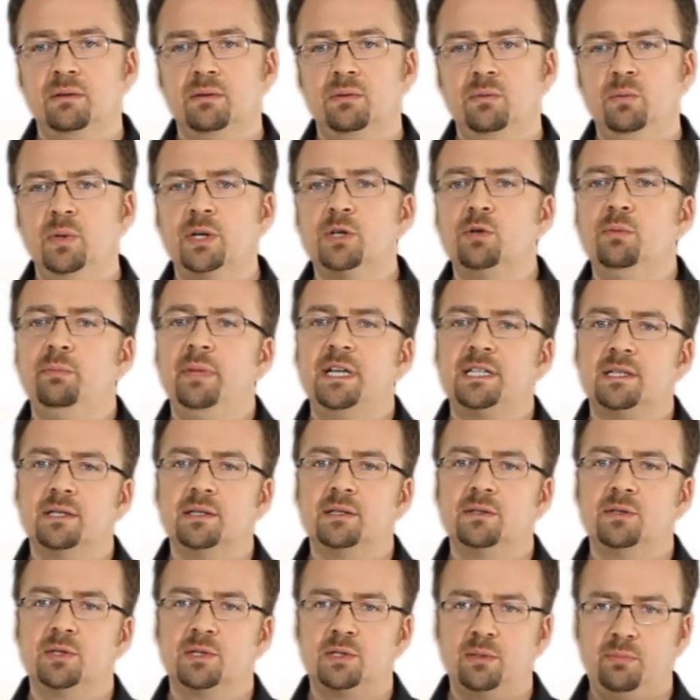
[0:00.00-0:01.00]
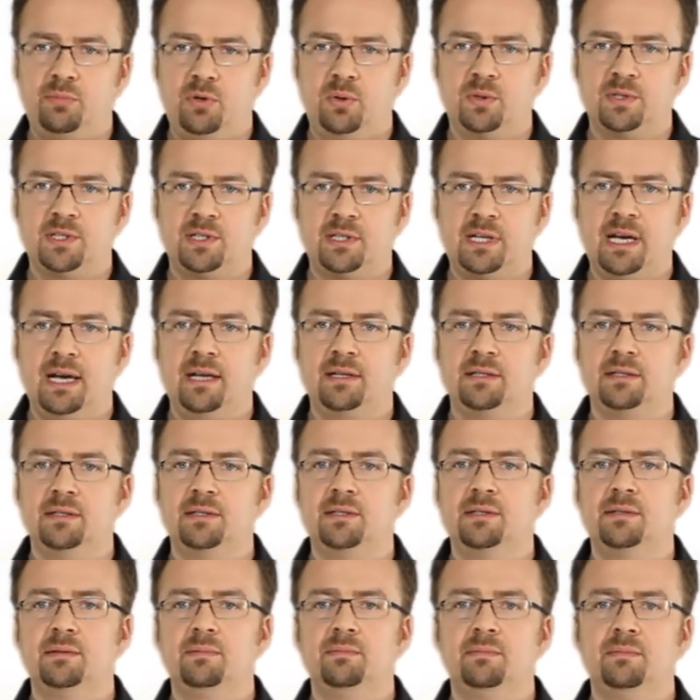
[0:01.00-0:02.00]
We're committed to support
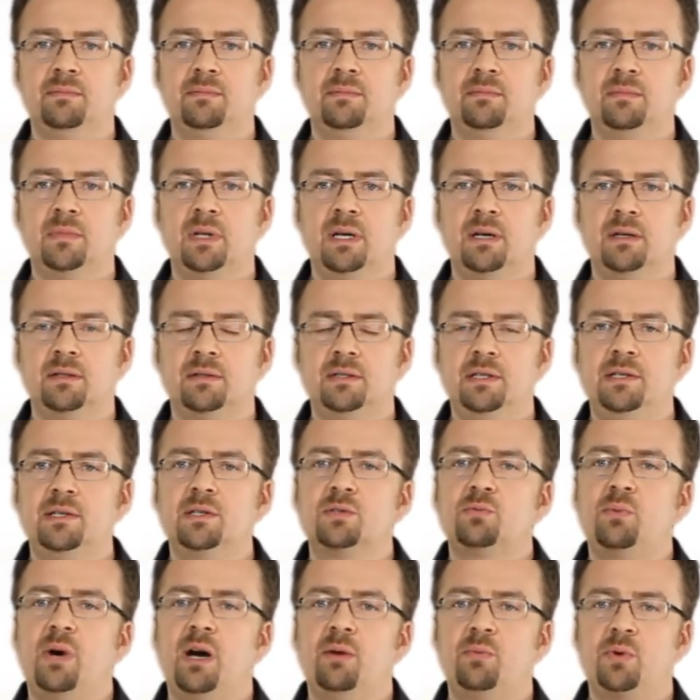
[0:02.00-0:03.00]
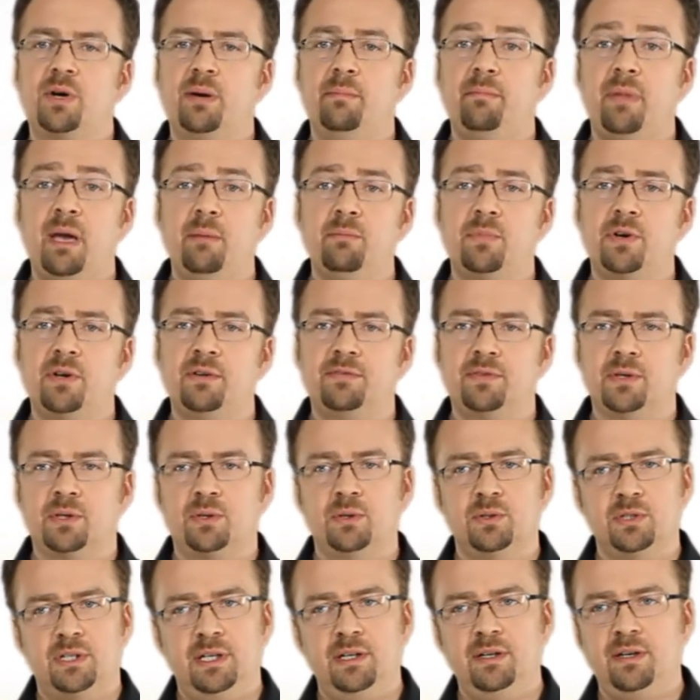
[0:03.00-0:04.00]
standards. This is why we're a member of the
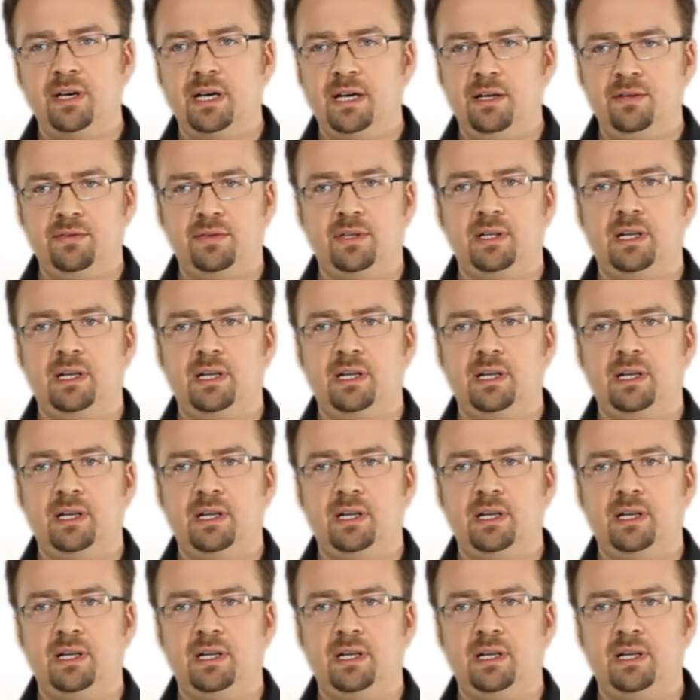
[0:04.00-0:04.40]
Continua Health